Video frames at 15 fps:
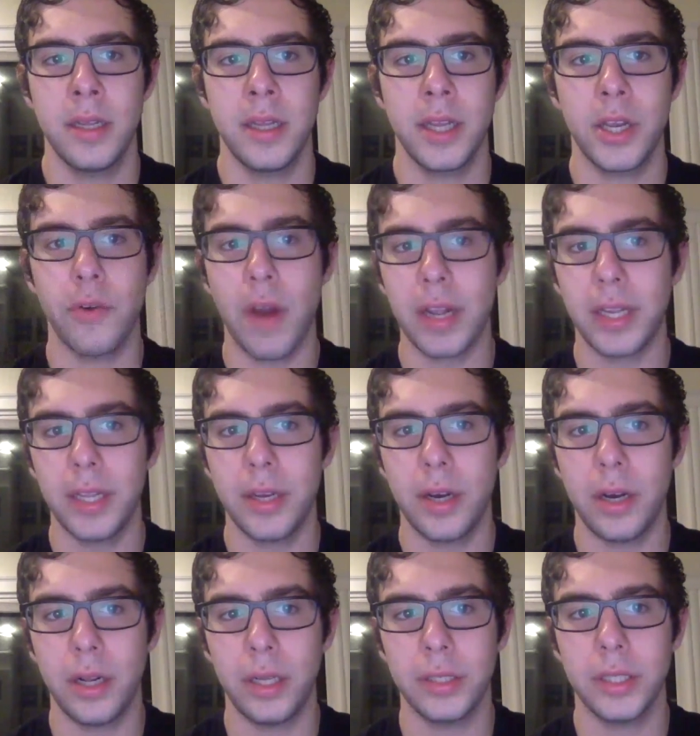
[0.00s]
Correctly
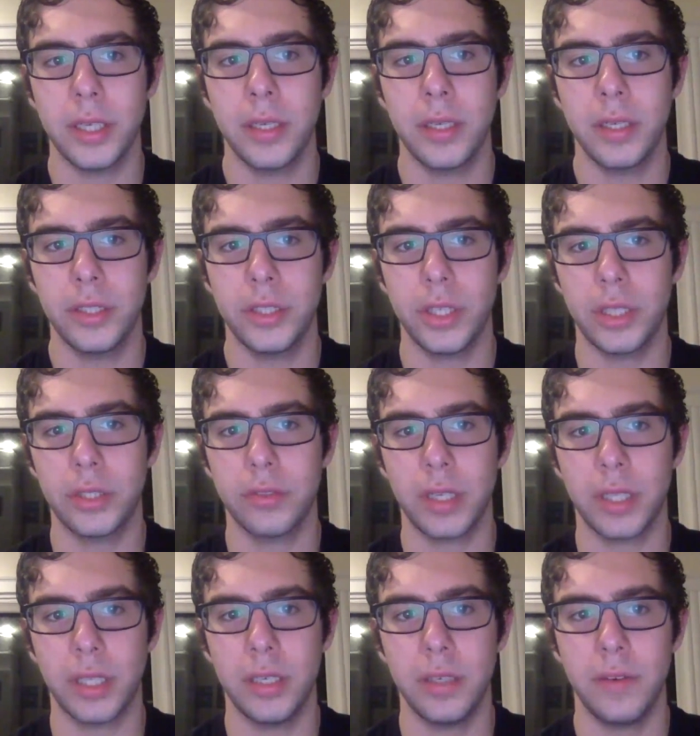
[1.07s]
called Sean
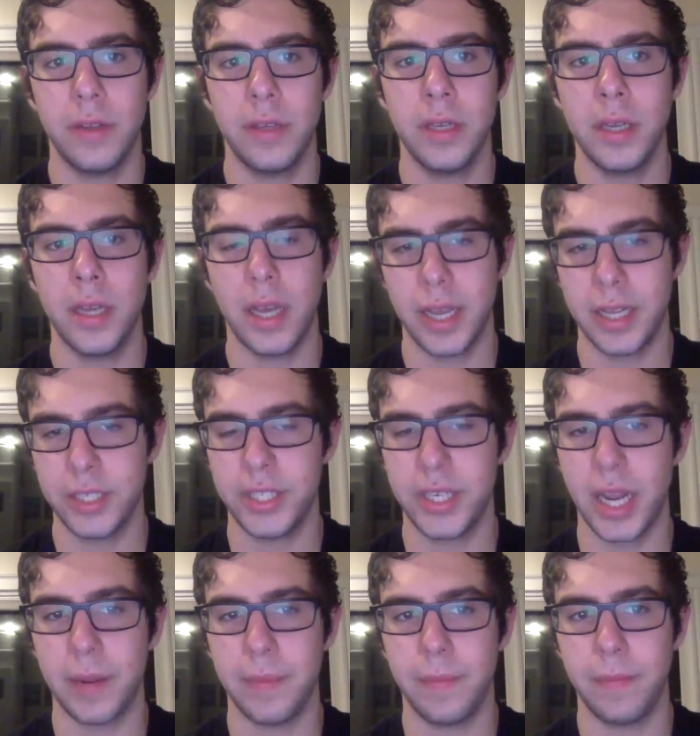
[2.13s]
Strickland against
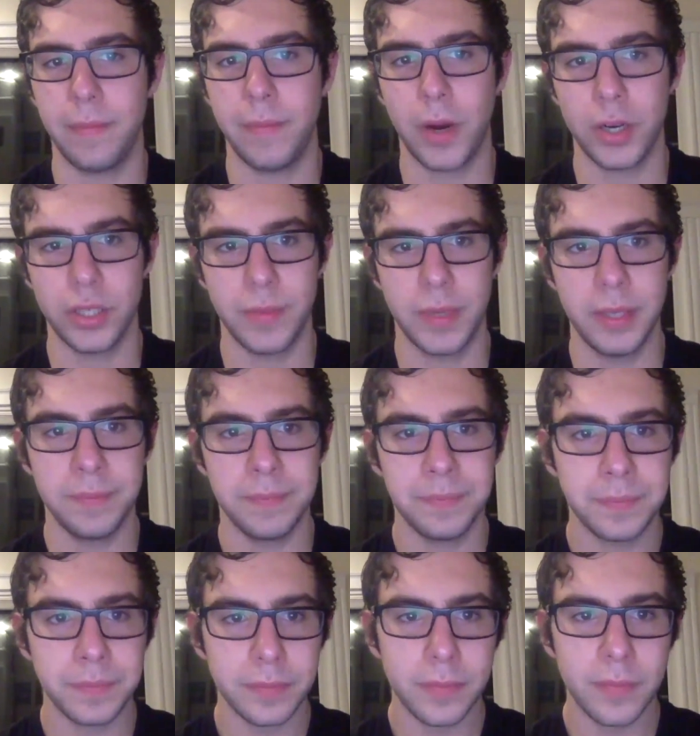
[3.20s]
Jack Marshman.
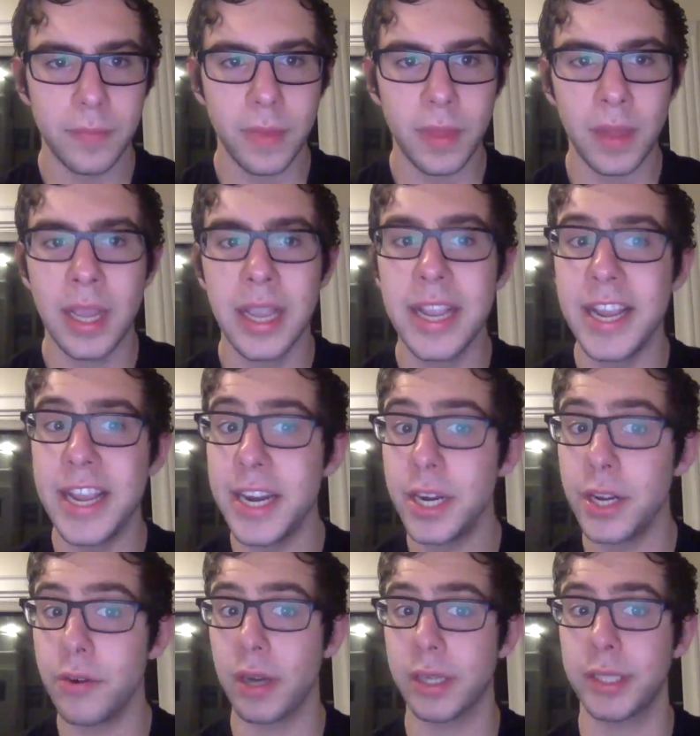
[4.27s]

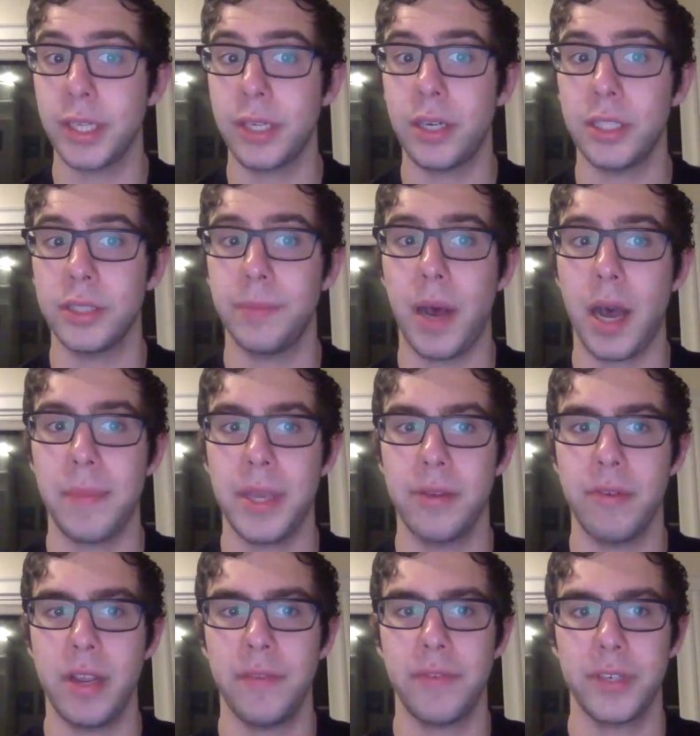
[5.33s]
Incorrectly called Bobby
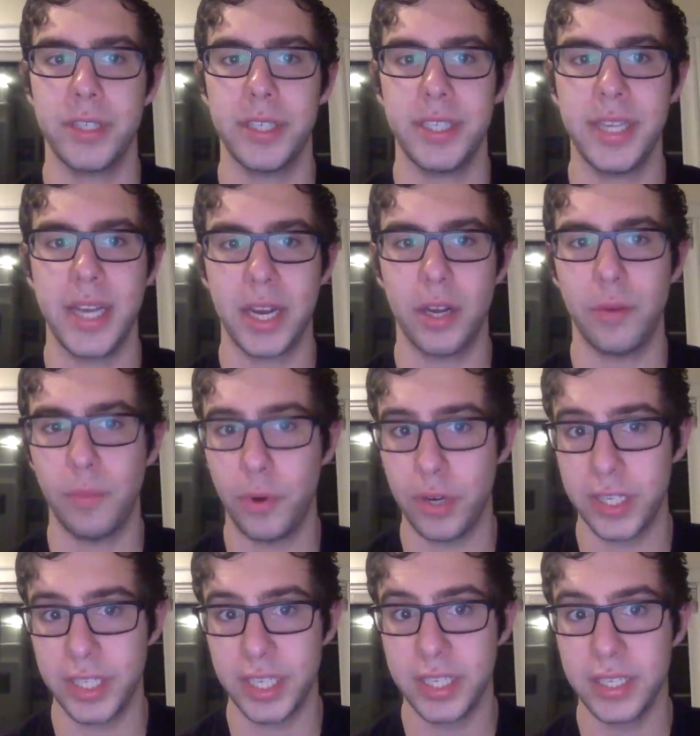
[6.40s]
Green versus Thiago
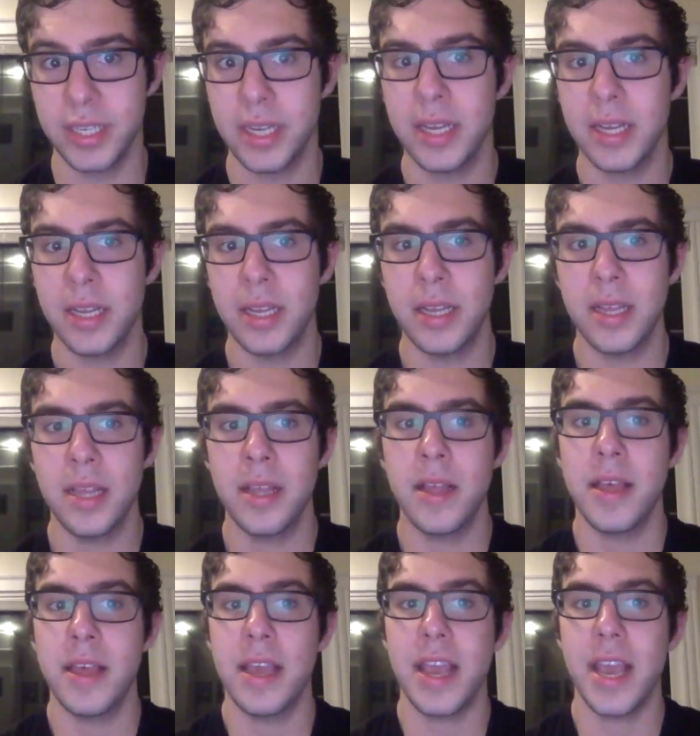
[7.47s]
Moises.
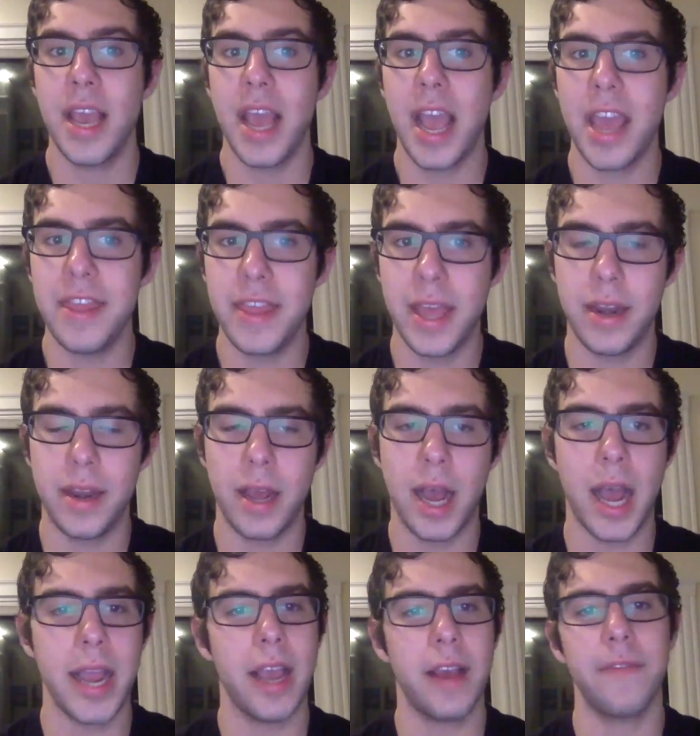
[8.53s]
And then
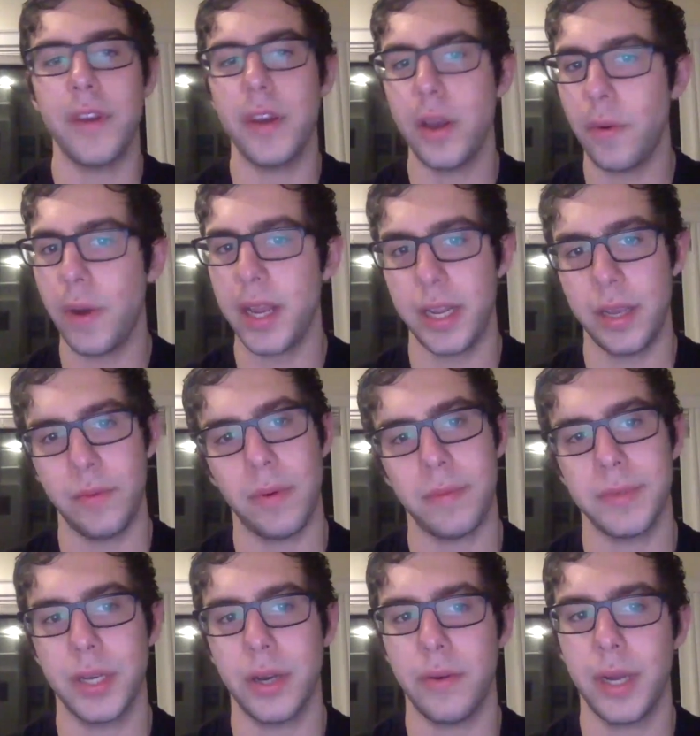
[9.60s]
I have no idea what
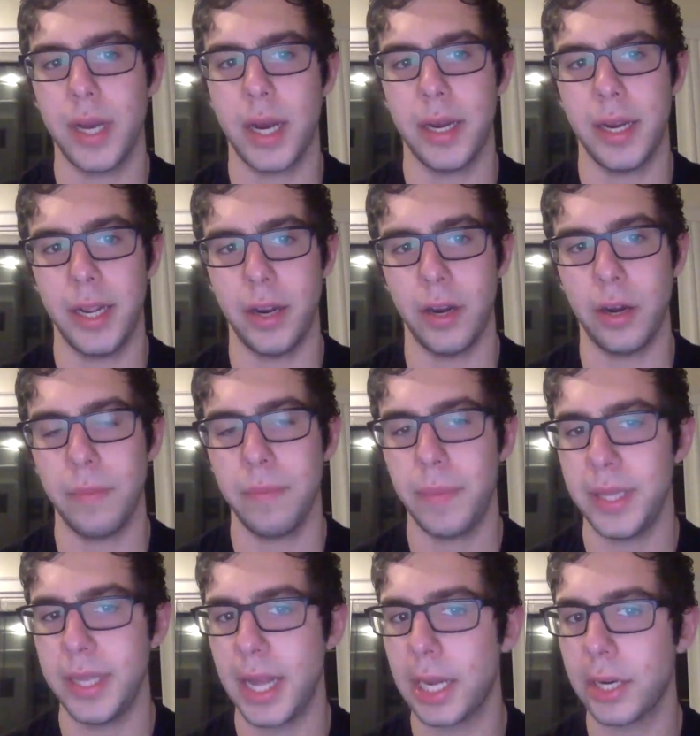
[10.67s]
was going on here, but
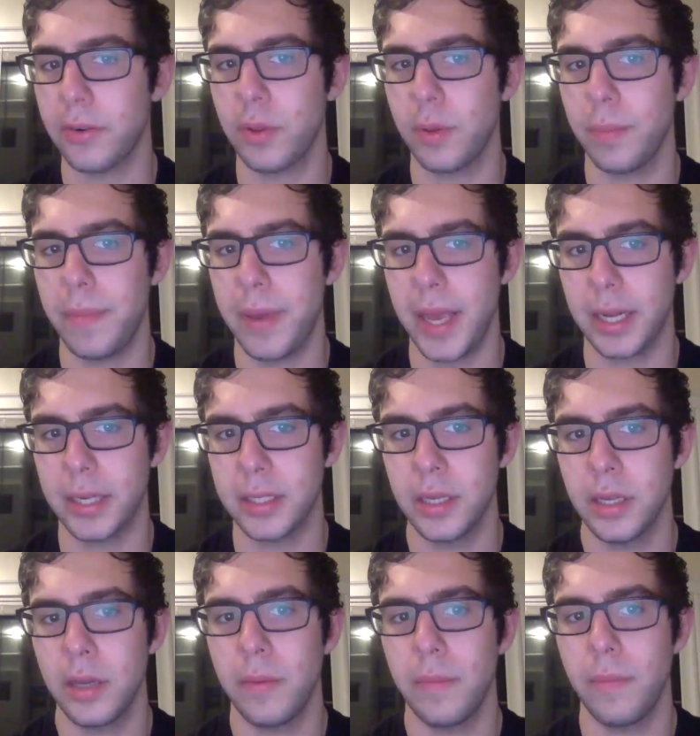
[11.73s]
the algorithm picked
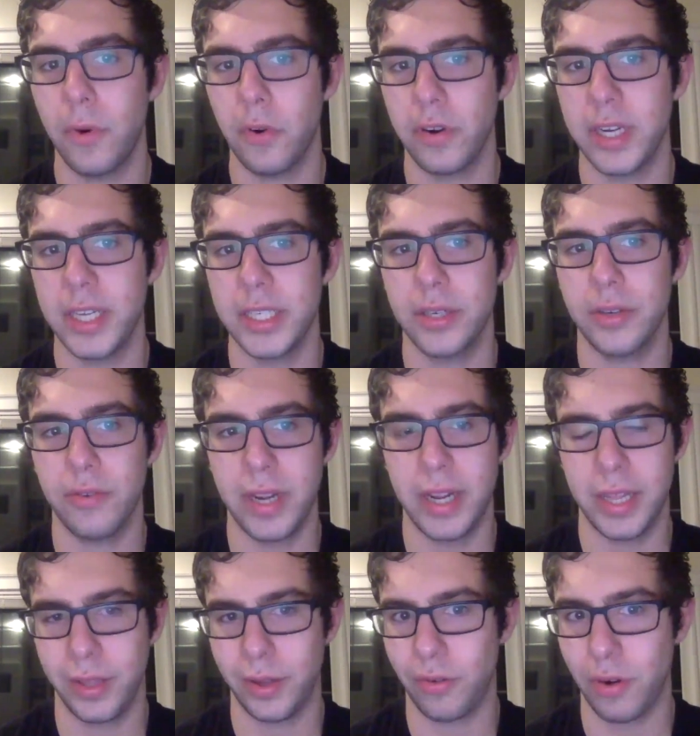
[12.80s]
Maurice
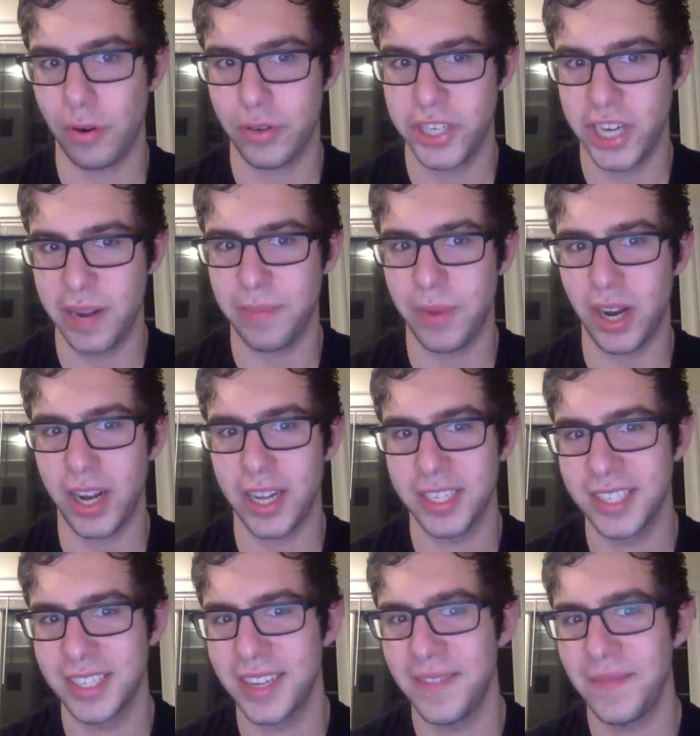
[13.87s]
Green, the crochet
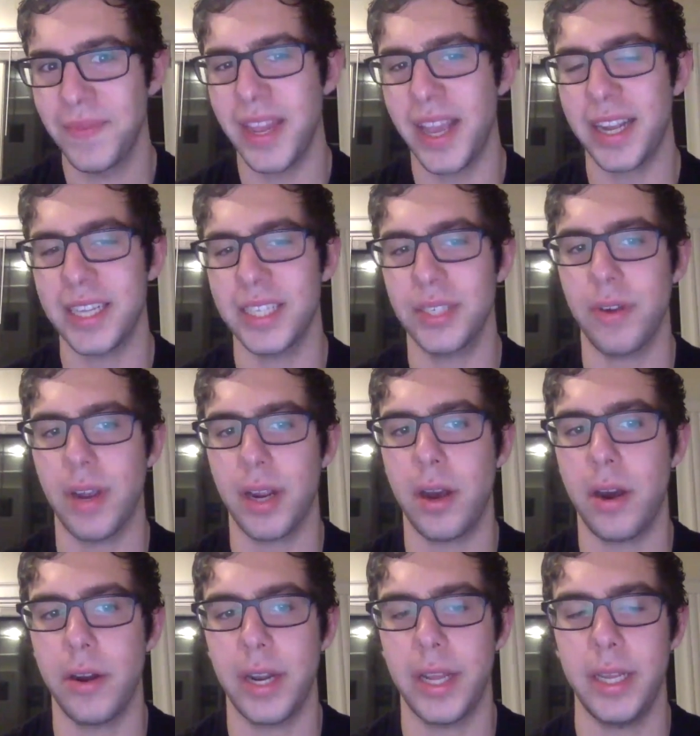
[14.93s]
boss, against Greg
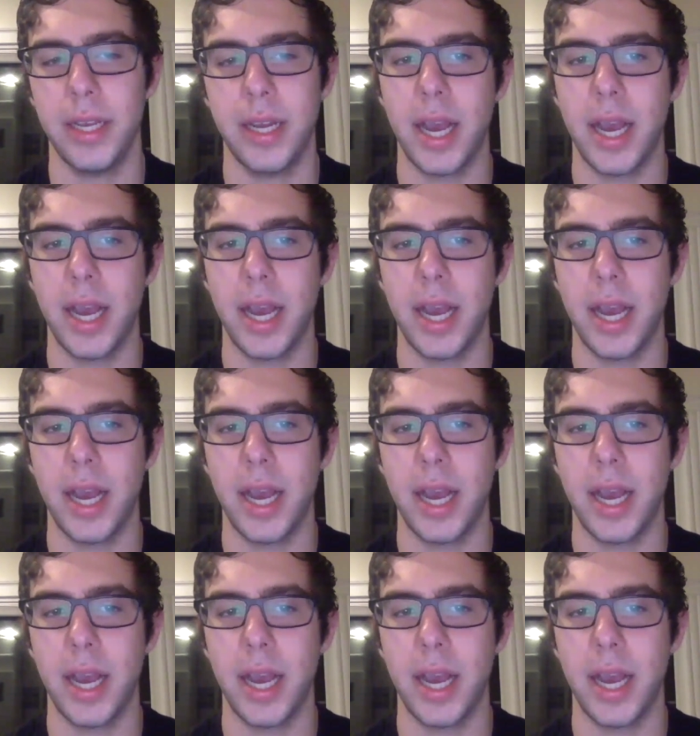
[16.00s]
Hardy.